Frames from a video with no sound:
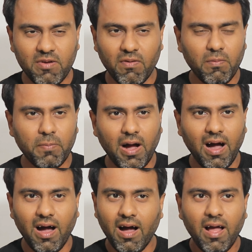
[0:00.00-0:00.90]
you,
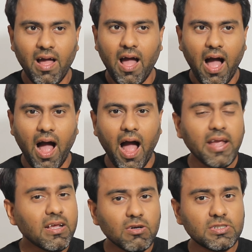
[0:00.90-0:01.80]
I
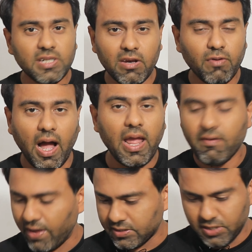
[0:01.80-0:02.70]
cannot tell you, I
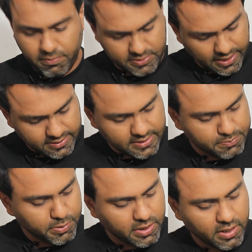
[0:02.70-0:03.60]
have actually set this
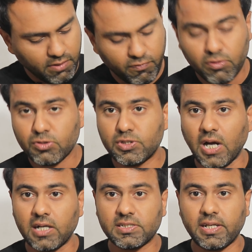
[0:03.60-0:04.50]
particular phone to
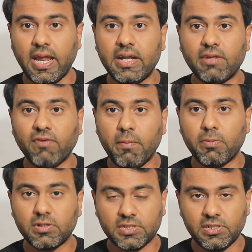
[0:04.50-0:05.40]
charge at
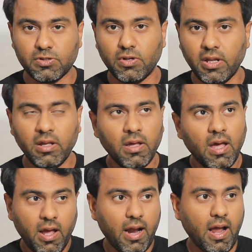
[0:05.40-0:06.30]
85% only,
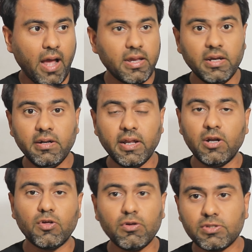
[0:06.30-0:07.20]
and I
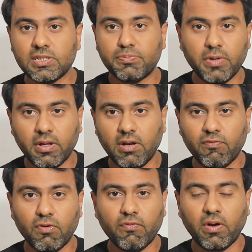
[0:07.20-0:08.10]
intend to use this particular
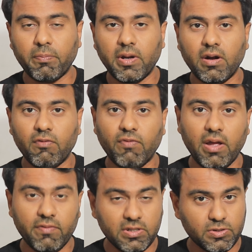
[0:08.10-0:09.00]
phone for a period of
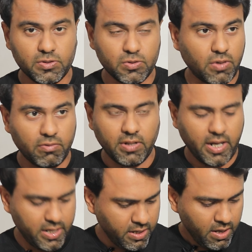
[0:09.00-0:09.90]
5 years or so down the
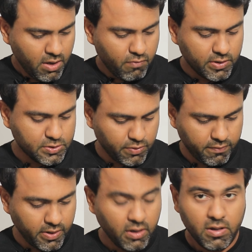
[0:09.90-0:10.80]
line
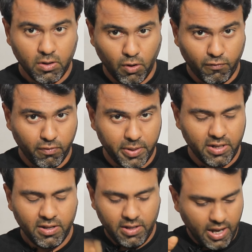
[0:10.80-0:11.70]
whatsoever, God
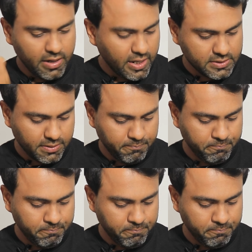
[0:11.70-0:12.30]
forbid. And yes,